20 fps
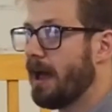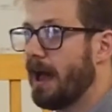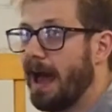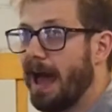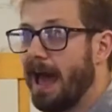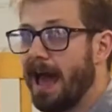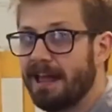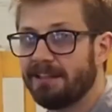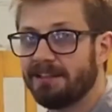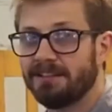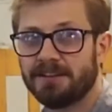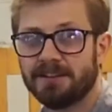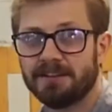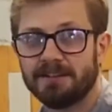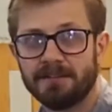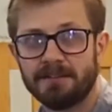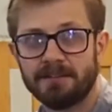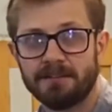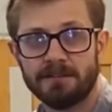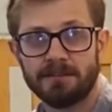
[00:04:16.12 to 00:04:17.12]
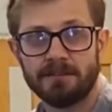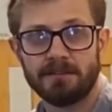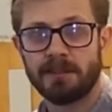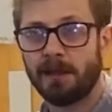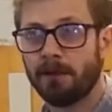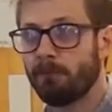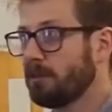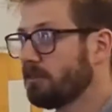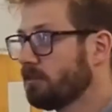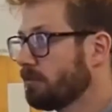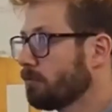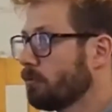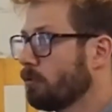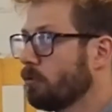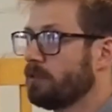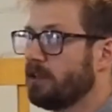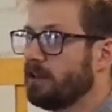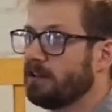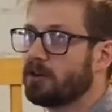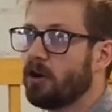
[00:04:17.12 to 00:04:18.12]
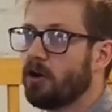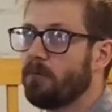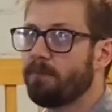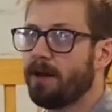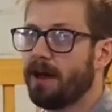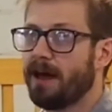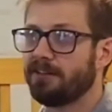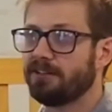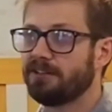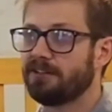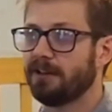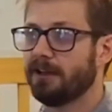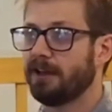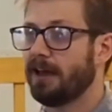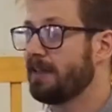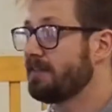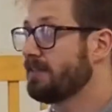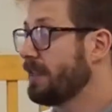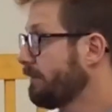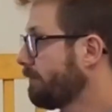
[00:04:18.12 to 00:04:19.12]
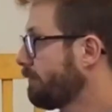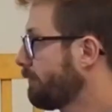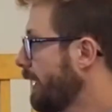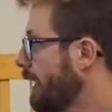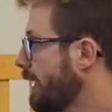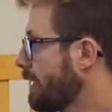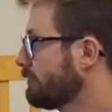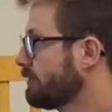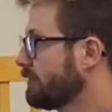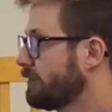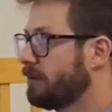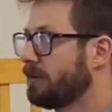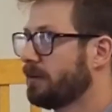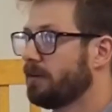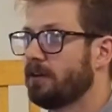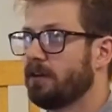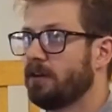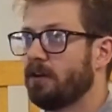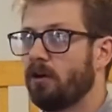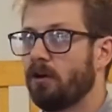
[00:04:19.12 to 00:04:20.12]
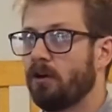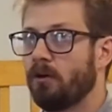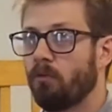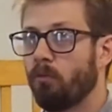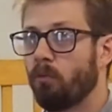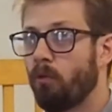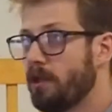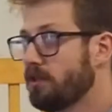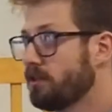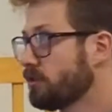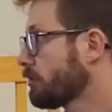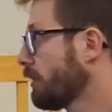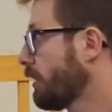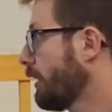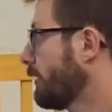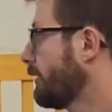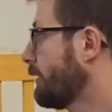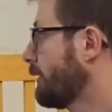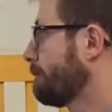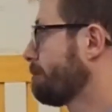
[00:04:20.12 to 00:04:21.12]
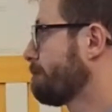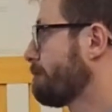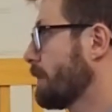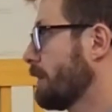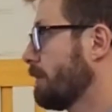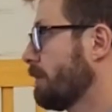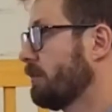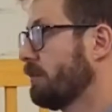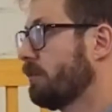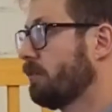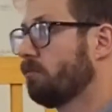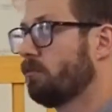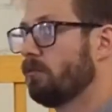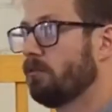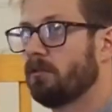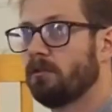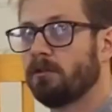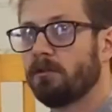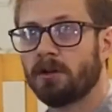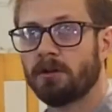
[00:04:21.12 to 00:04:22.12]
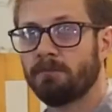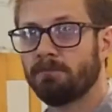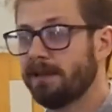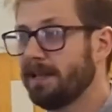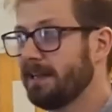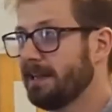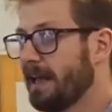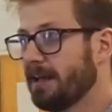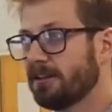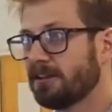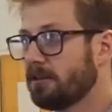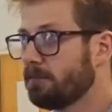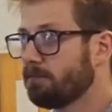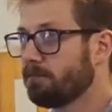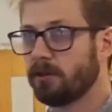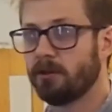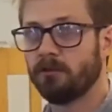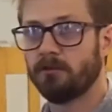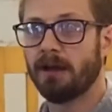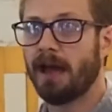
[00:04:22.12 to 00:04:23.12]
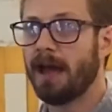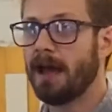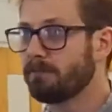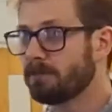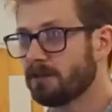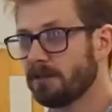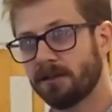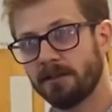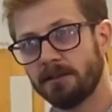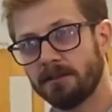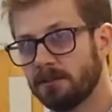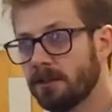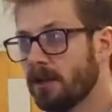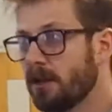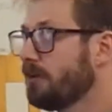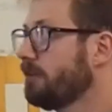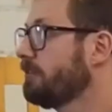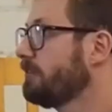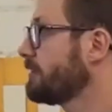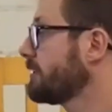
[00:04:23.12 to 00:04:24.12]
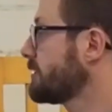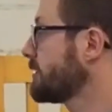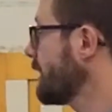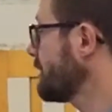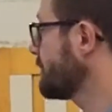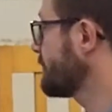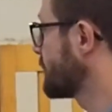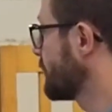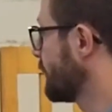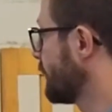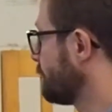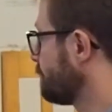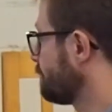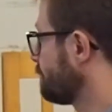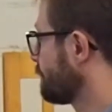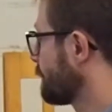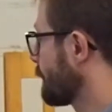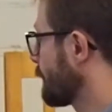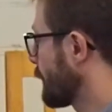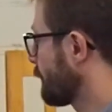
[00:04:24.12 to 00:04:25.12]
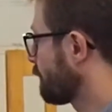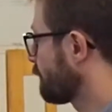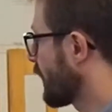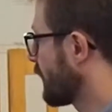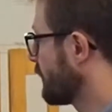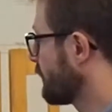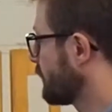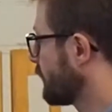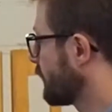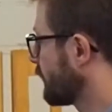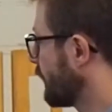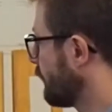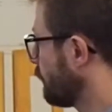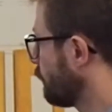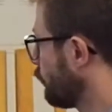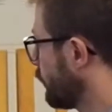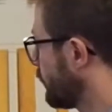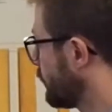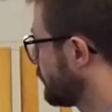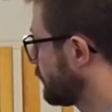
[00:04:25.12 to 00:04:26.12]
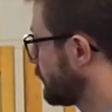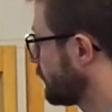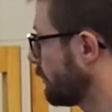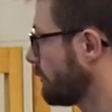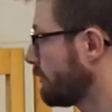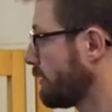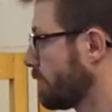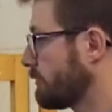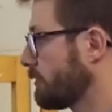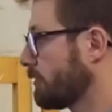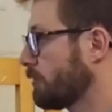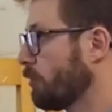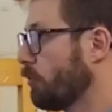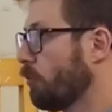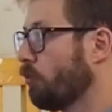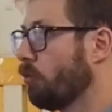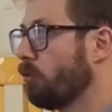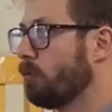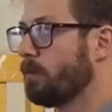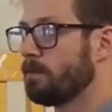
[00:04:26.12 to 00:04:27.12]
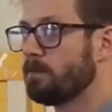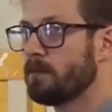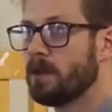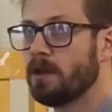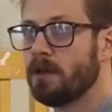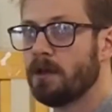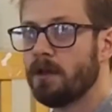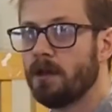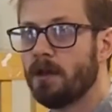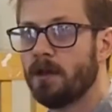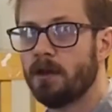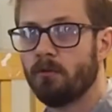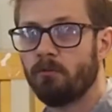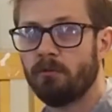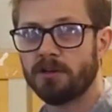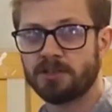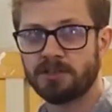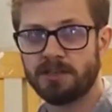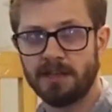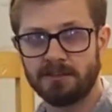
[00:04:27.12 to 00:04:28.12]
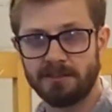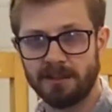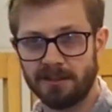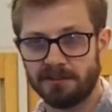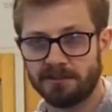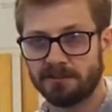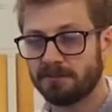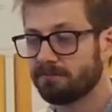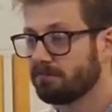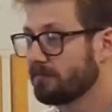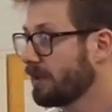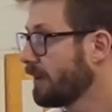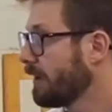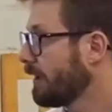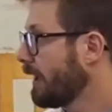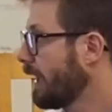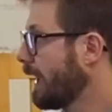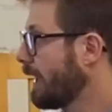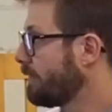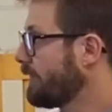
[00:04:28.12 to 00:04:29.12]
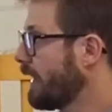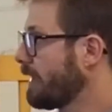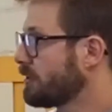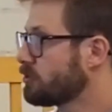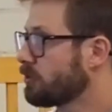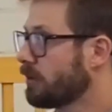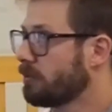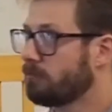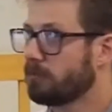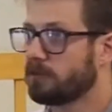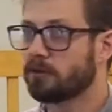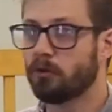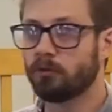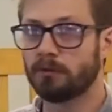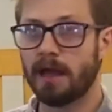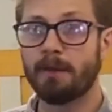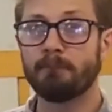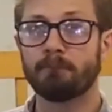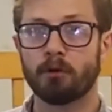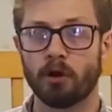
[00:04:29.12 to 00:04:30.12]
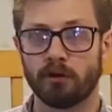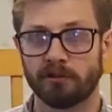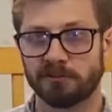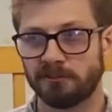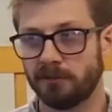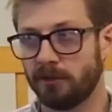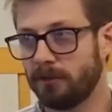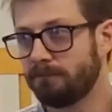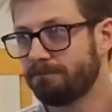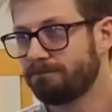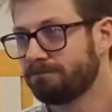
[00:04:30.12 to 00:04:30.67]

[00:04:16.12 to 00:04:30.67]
And they went through all these compounds and they found one drug, completely out of the blue, absolutely no suggestion that it would do this at all, which did this. And that drug was called Ambroxyl.